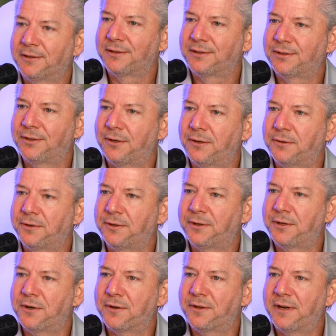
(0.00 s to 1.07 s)
So you
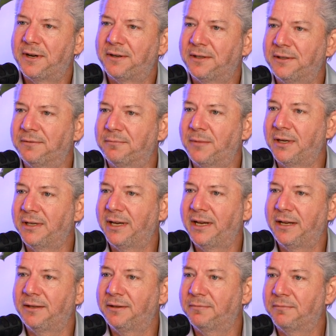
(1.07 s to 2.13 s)
go there and
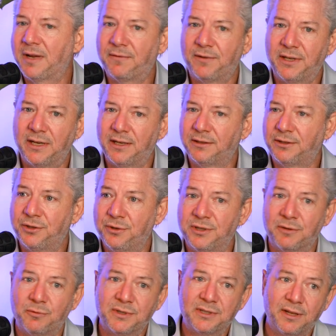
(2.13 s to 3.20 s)
Monday, and every day,
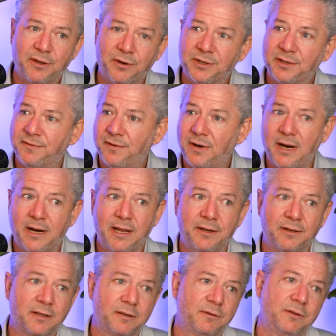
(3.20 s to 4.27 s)
Tuesday, Wednesday, Thursday, Friday,
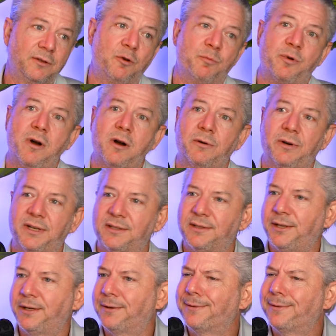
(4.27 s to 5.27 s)
you're like, no progress,